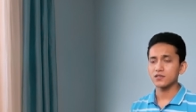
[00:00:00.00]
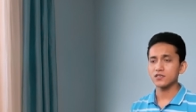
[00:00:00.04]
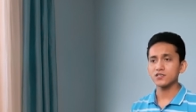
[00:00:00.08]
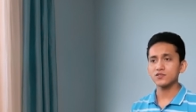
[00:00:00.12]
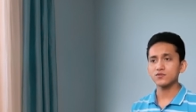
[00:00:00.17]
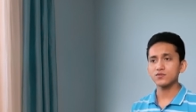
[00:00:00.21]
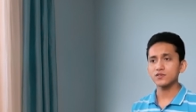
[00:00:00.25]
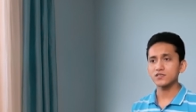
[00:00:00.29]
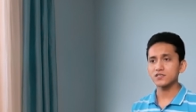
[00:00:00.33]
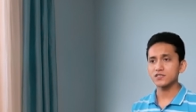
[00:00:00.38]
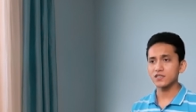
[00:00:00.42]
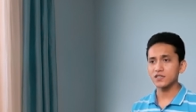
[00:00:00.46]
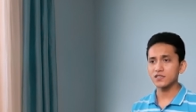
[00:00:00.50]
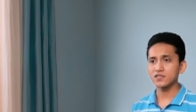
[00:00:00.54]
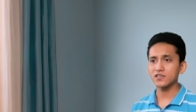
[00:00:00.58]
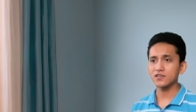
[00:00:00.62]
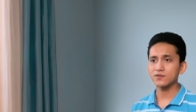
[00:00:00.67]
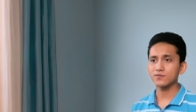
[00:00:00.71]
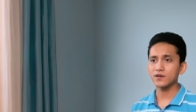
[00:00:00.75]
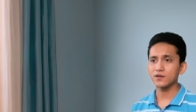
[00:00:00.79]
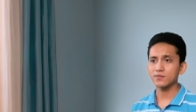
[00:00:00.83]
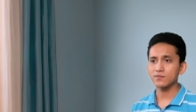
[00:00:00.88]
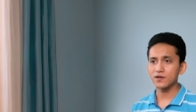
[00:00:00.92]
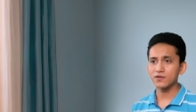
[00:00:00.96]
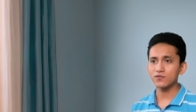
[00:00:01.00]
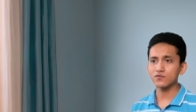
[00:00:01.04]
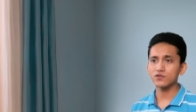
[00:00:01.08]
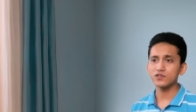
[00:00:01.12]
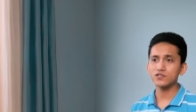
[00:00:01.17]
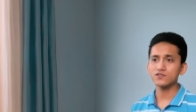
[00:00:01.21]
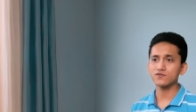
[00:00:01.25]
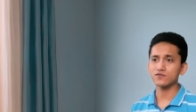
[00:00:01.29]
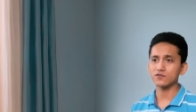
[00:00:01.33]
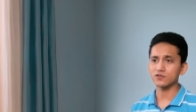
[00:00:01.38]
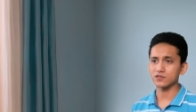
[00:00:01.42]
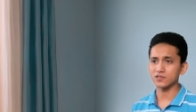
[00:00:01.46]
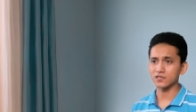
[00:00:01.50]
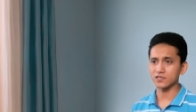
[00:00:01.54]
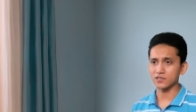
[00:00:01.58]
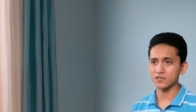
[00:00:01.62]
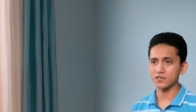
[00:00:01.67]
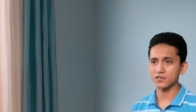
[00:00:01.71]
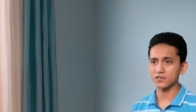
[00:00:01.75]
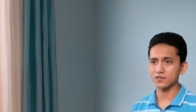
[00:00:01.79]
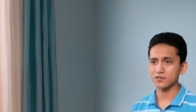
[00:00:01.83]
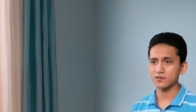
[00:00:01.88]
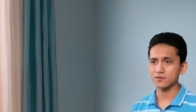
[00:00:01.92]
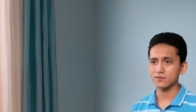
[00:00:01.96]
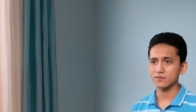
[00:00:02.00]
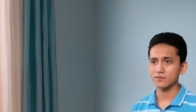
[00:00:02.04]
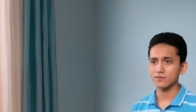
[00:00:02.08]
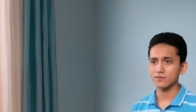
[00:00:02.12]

This was nothing but my wishful thinking.